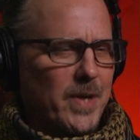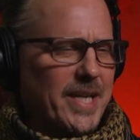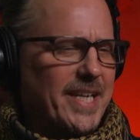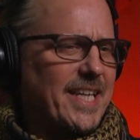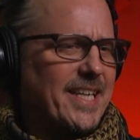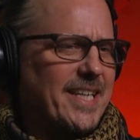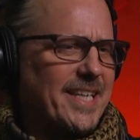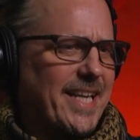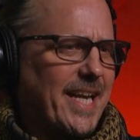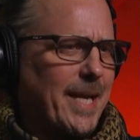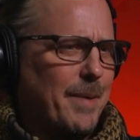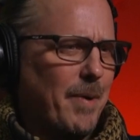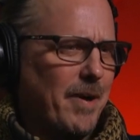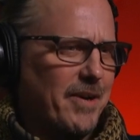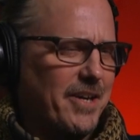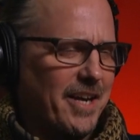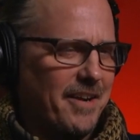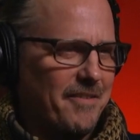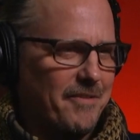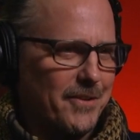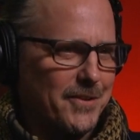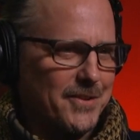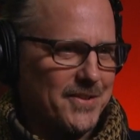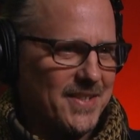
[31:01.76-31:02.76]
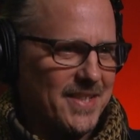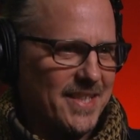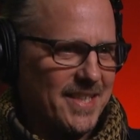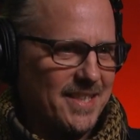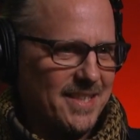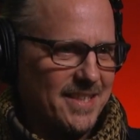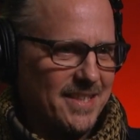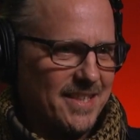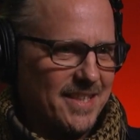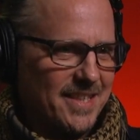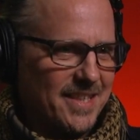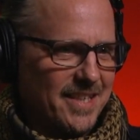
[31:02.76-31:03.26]
need to keep our diversity
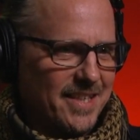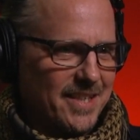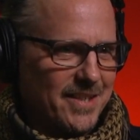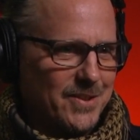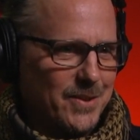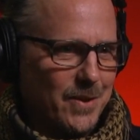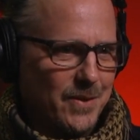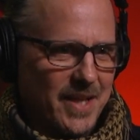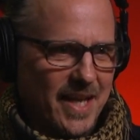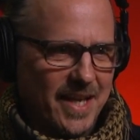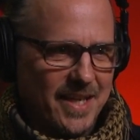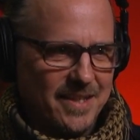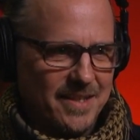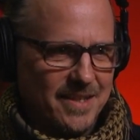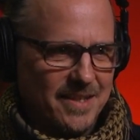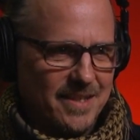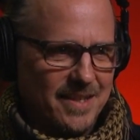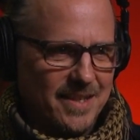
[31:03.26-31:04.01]
so that